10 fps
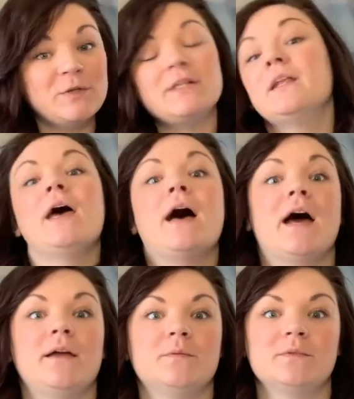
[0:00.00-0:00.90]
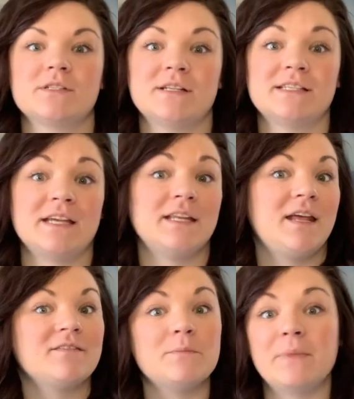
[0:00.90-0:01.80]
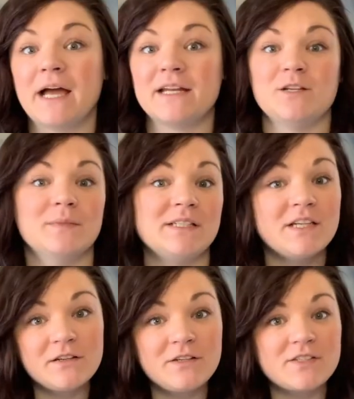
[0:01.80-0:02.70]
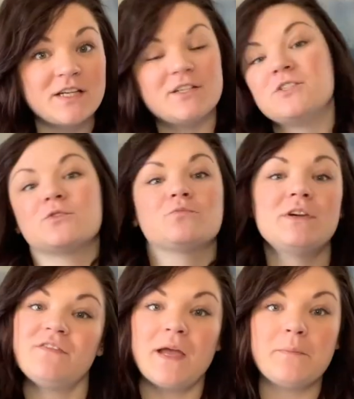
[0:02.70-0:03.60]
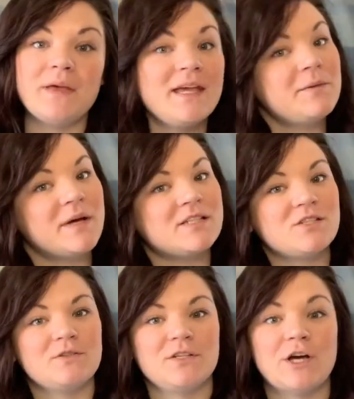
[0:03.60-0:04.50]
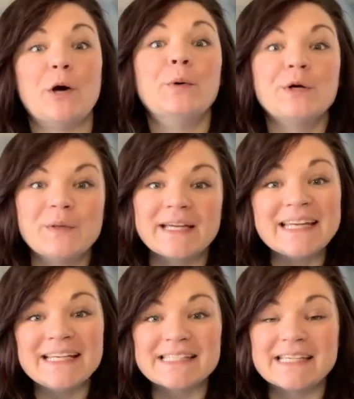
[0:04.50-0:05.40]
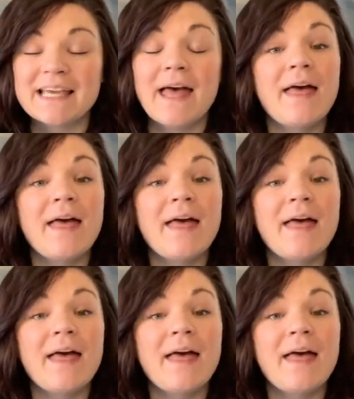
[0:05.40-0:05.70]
And I was going to say I didn't have to buy any new materials. I could just revamp it in my studio, quick and easy.